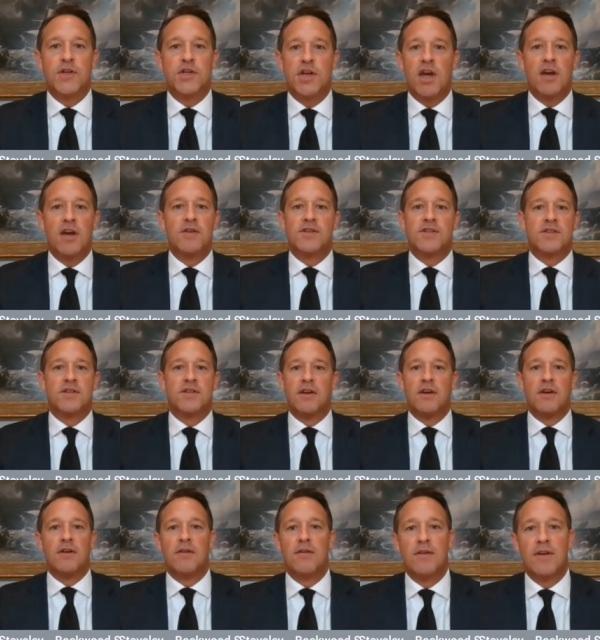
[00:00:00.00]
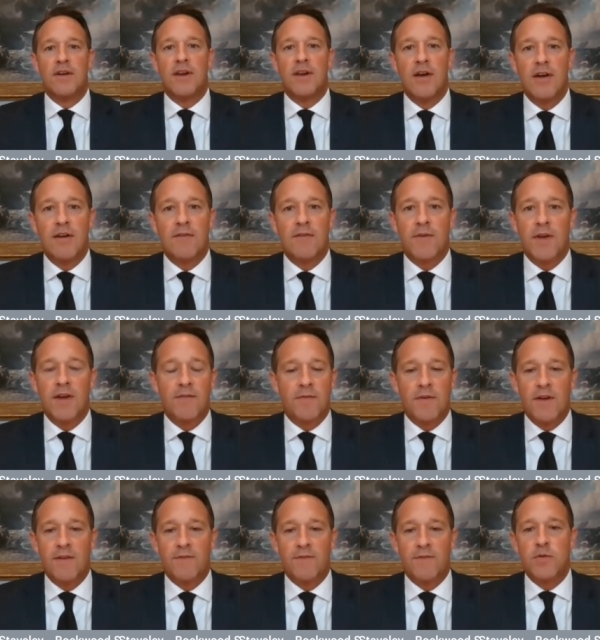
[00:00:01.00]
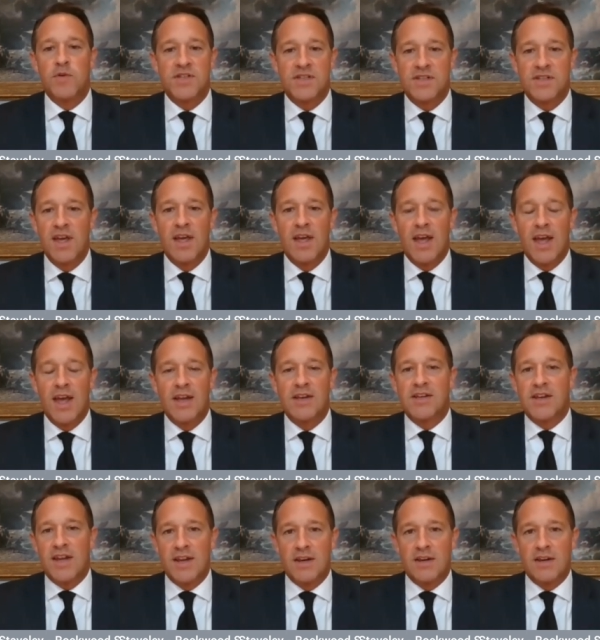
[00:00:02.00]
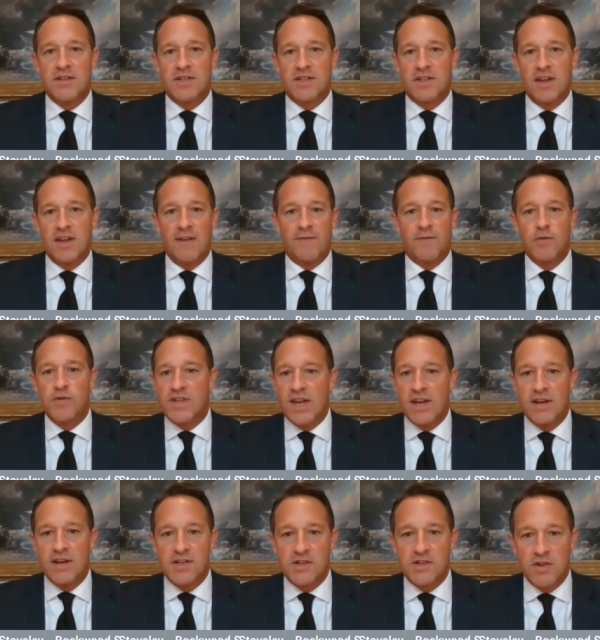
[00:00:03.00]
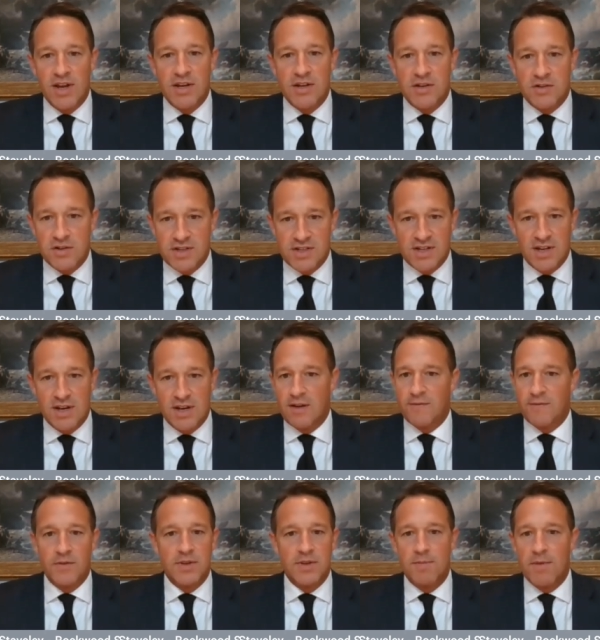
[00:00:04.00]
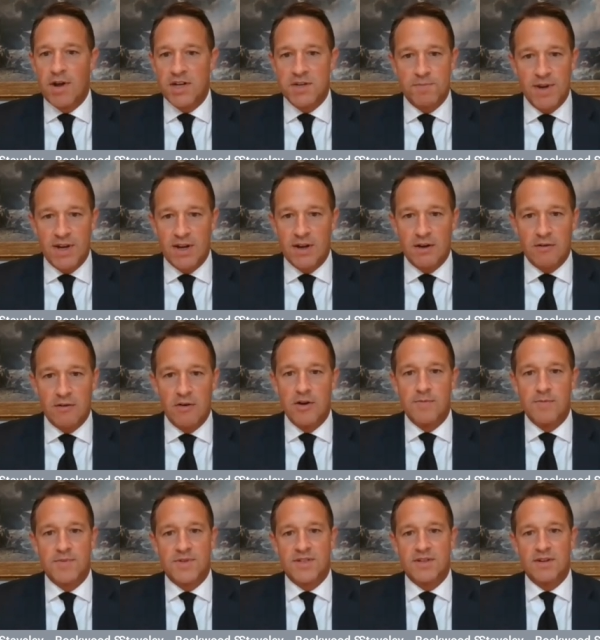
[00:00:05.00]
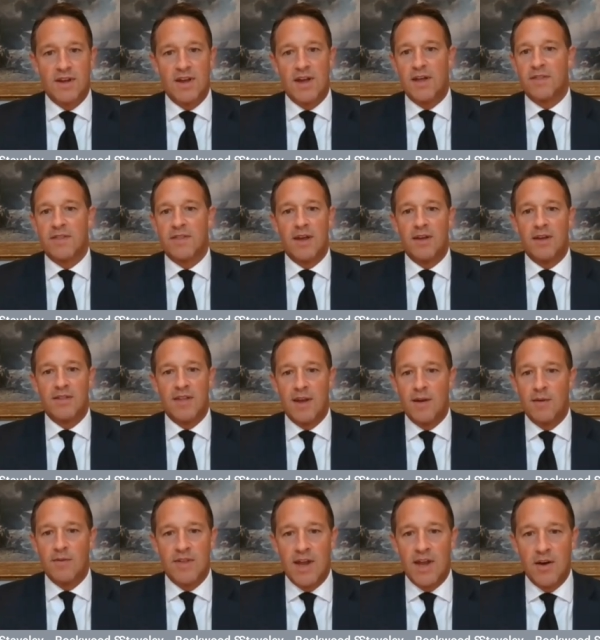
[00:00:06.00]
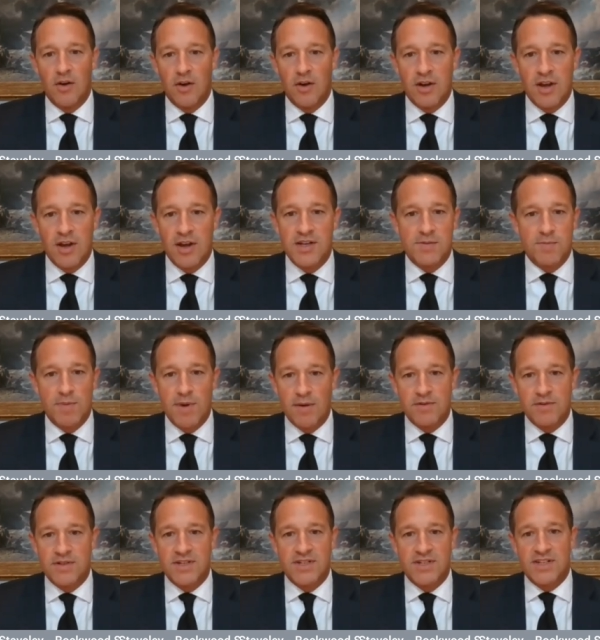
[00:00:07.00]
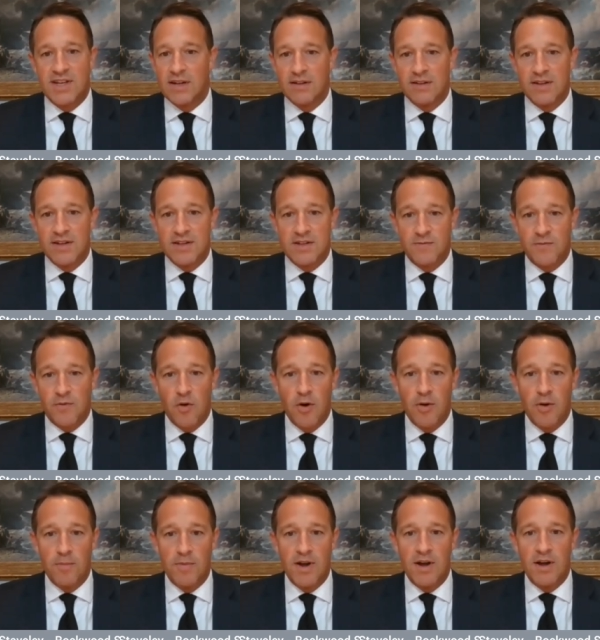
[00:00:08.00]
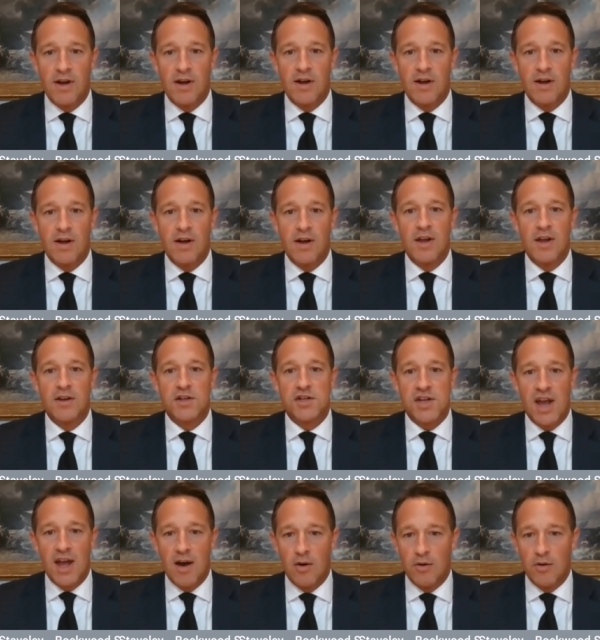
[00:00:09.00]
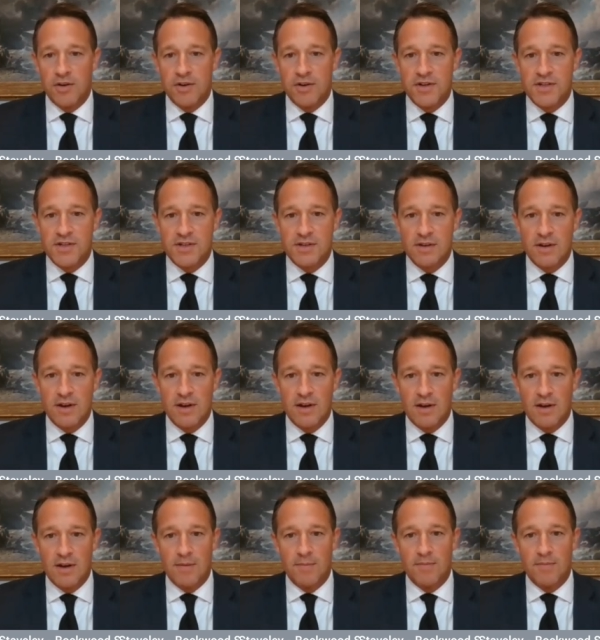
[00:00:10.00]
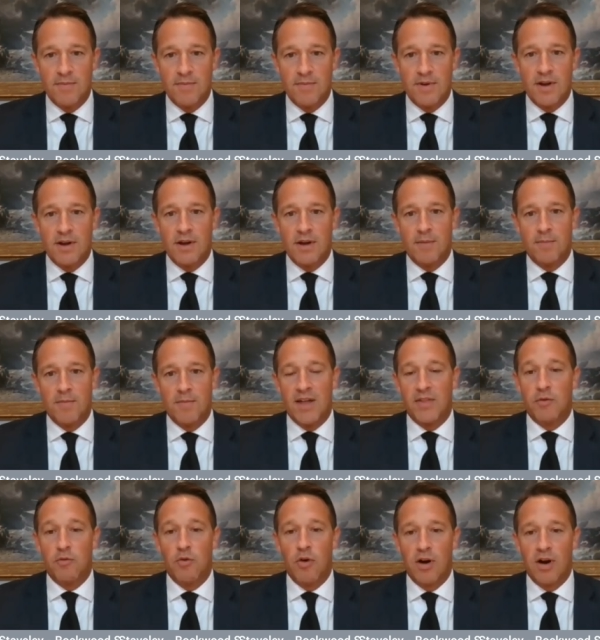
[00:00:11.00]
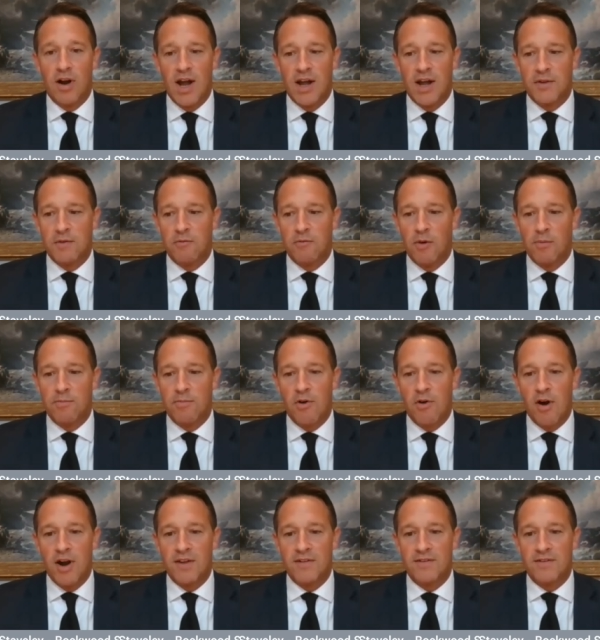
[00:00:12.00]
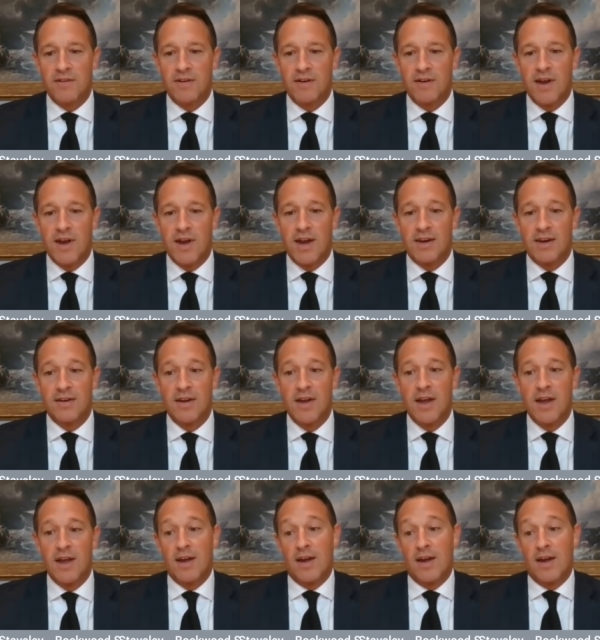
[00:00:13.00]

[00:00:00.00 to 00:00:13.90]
we chose to, if there was industry interest in it from the much bigger groups, they're not going to be able to steal this from shareholders at the wrong price. And